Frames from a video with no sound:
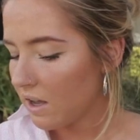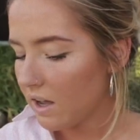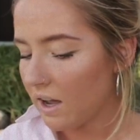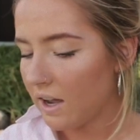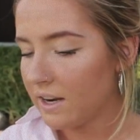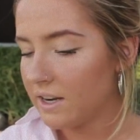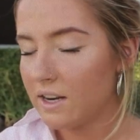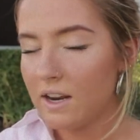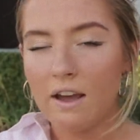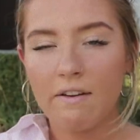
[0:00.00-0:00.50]

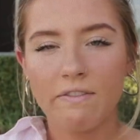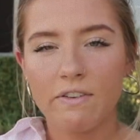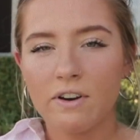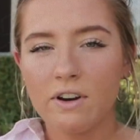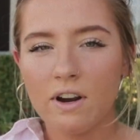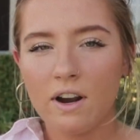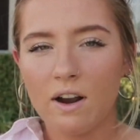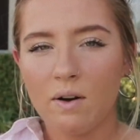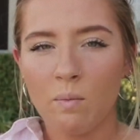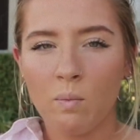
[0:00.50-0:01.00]
I
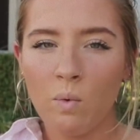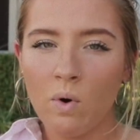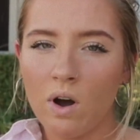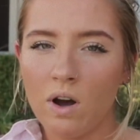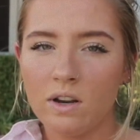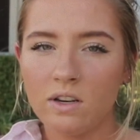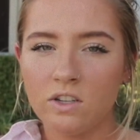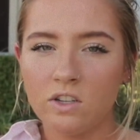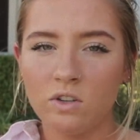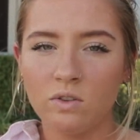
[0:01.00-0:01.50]
never
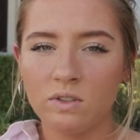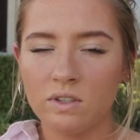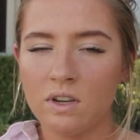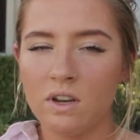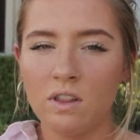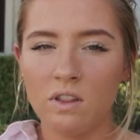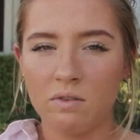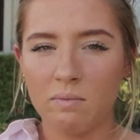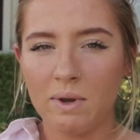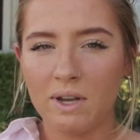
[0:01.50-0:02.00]
want to use
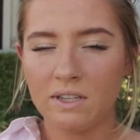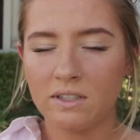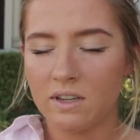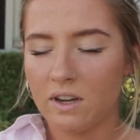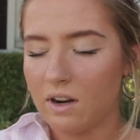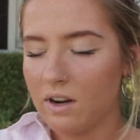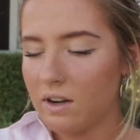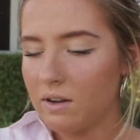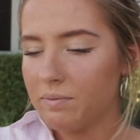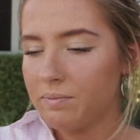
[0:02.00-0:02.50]
another
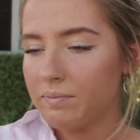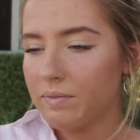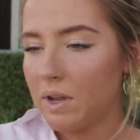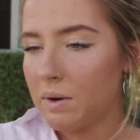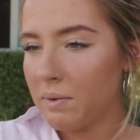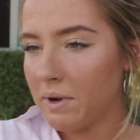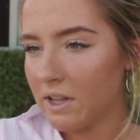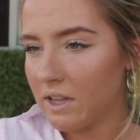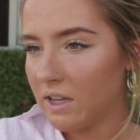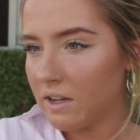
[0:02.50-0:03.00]
mascara
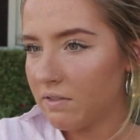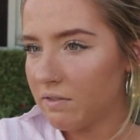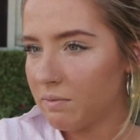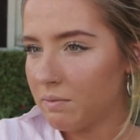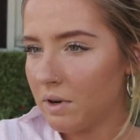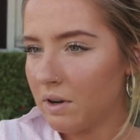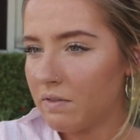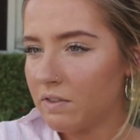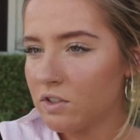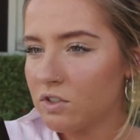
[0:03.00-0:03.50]
in my life.
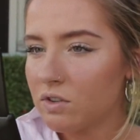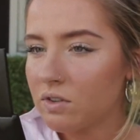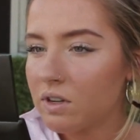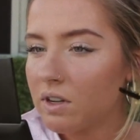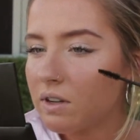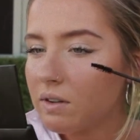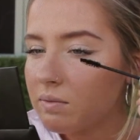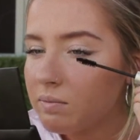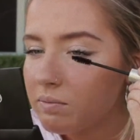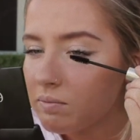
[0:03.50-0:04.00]
I'm not even
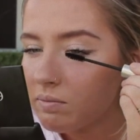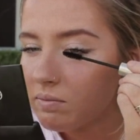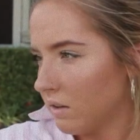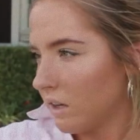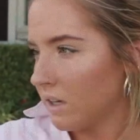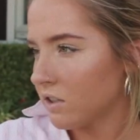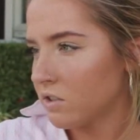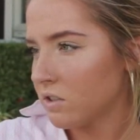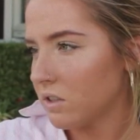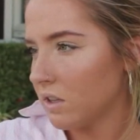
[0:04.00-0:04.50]
joking.
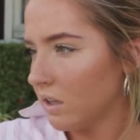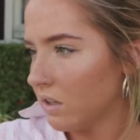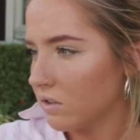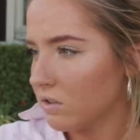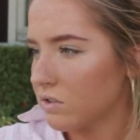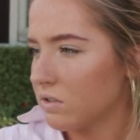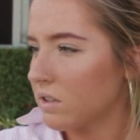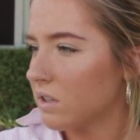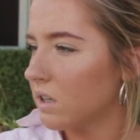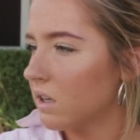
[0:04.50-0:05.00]
Actually, that
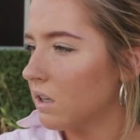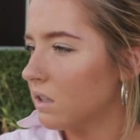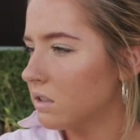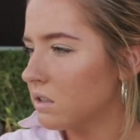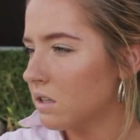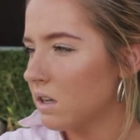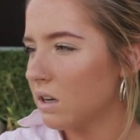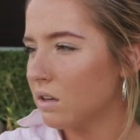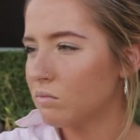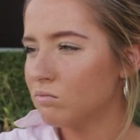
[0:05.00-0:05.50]
looks really good,
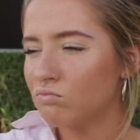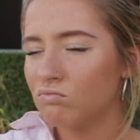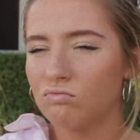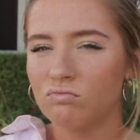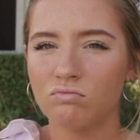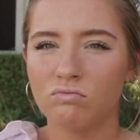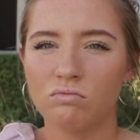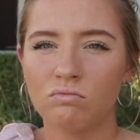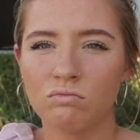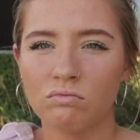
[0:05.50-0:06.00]
so
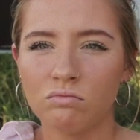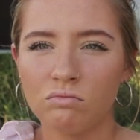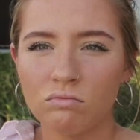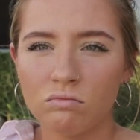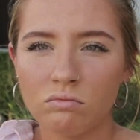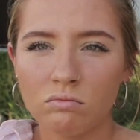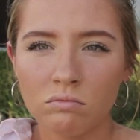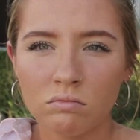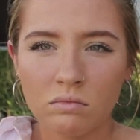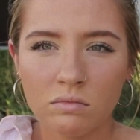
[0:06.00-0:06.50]

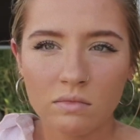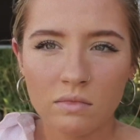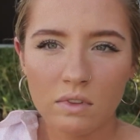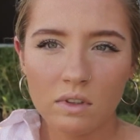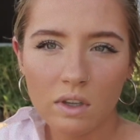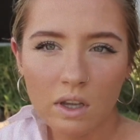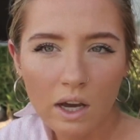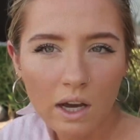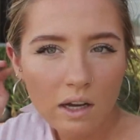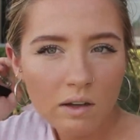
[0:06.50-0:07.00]

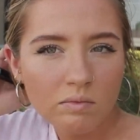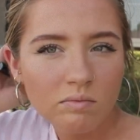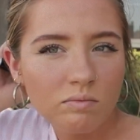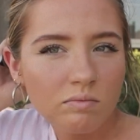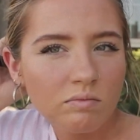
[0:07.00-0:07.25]
yeah.